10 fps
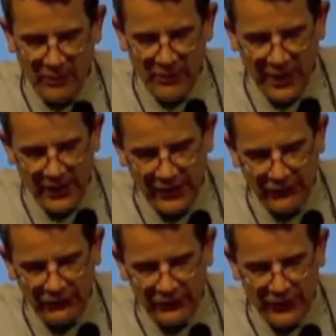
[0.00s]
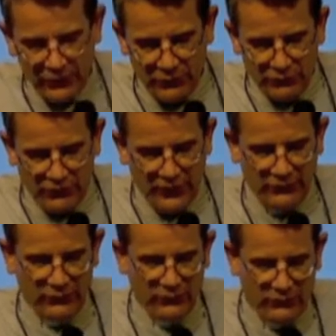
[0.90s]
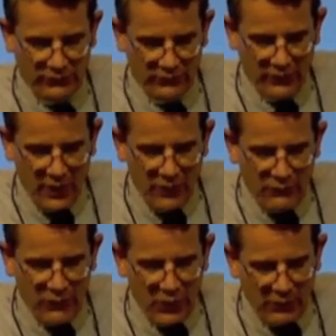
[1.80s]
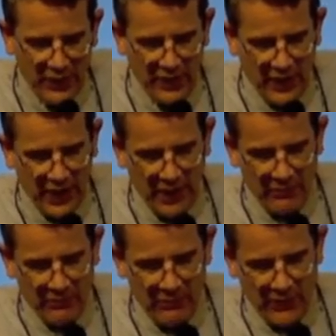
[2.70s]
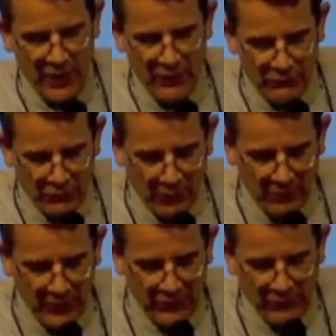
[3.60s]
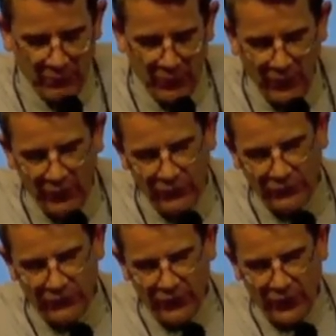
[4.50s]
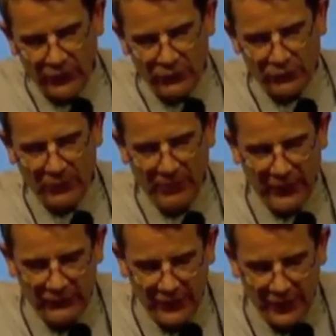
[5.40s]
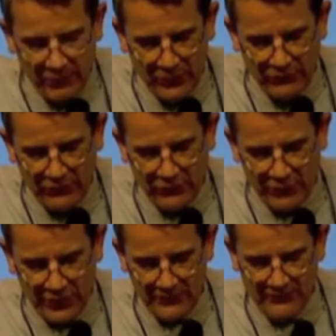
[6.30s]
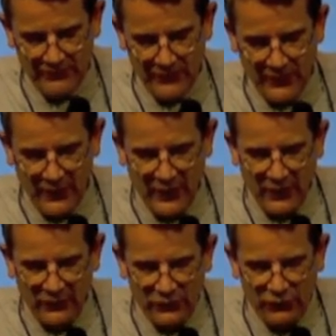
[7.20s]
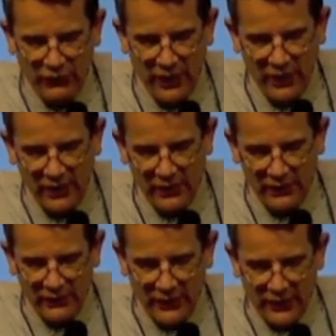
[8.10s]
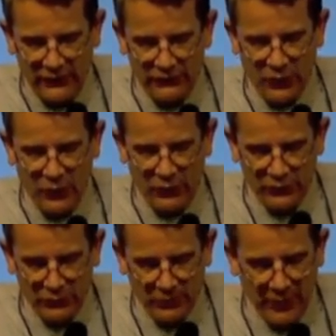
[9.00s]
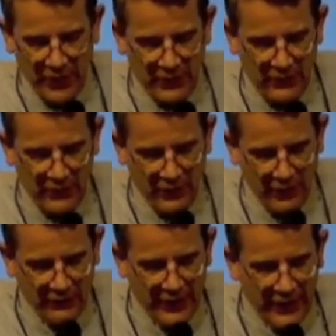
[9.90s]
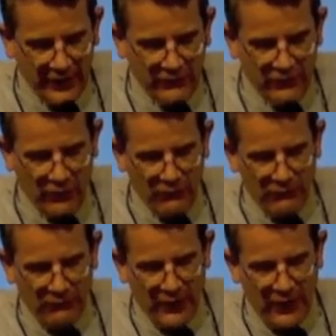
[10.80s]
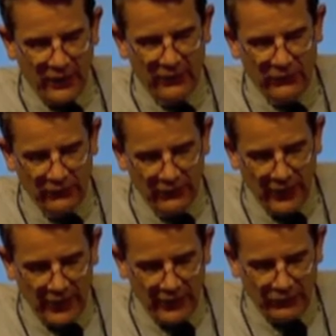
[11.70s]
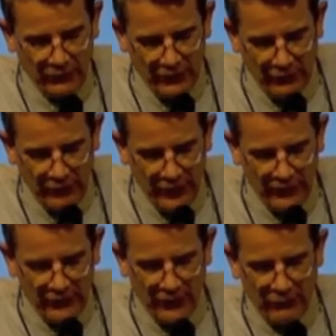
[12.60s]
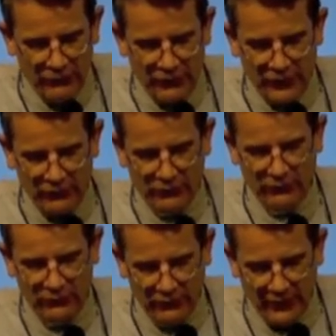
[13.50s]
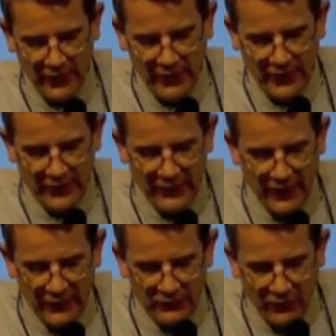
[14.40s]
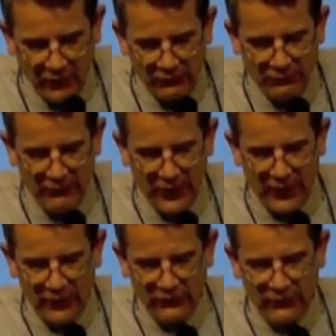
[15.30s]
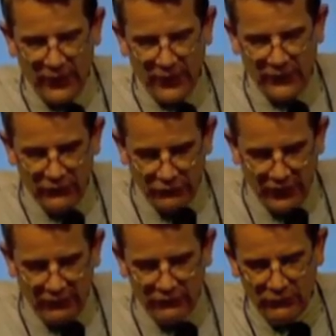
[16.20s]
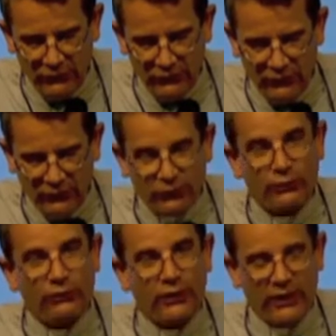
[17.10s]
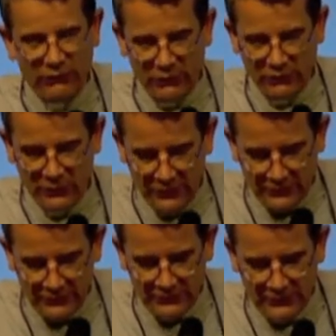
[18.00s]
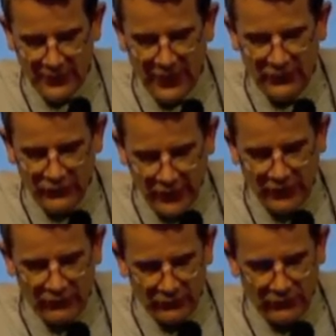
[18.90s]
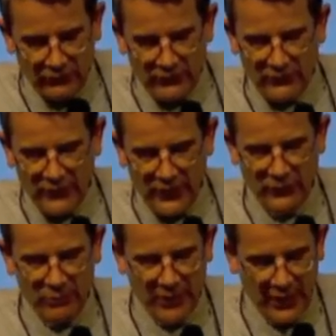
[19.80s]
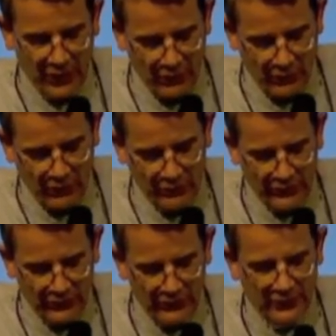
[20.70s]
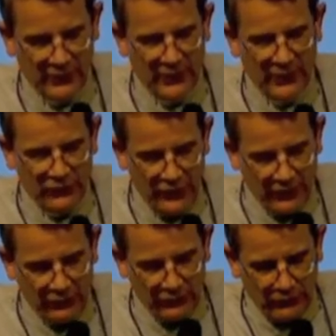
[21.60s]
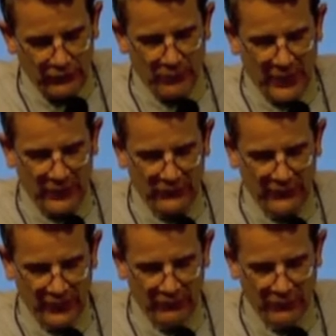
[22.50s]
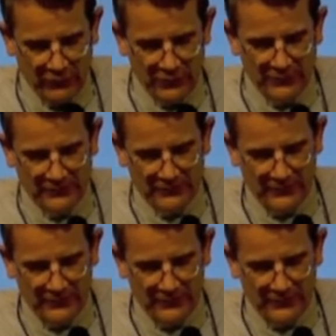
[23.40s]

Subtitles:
By listening to Jesus, following him from his birth to the Paschal mystery, the child is called to make an act of faith in the divinity of Jesus, an act of faith in Jesus the Savior. Jesus is my Lord. Jesus is my Savior.